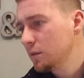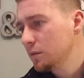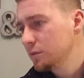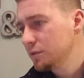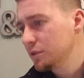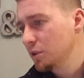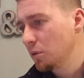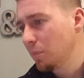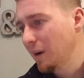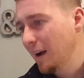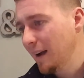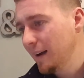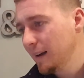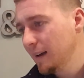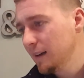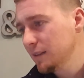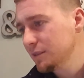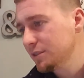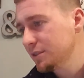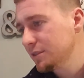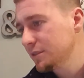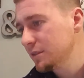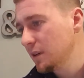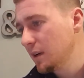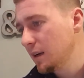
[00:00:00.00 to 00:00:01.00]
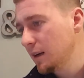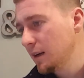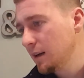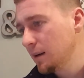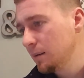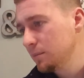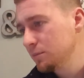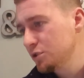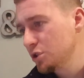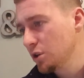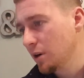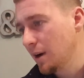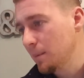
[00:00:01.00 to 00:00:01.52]
So Binance.
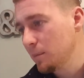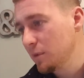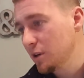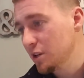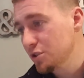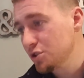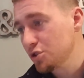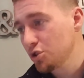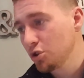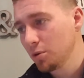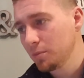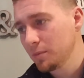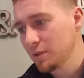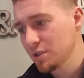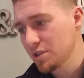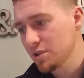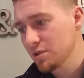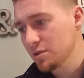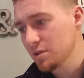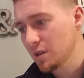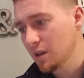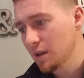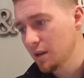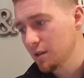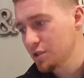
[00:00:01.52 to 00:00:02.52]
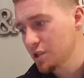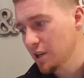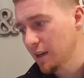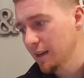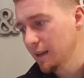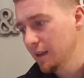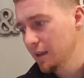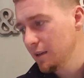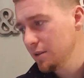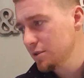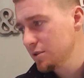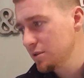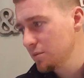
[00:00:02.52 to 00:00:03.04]
So I'm going to assume this is
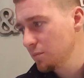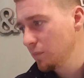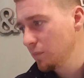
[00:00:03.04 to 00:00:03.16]
Chinese,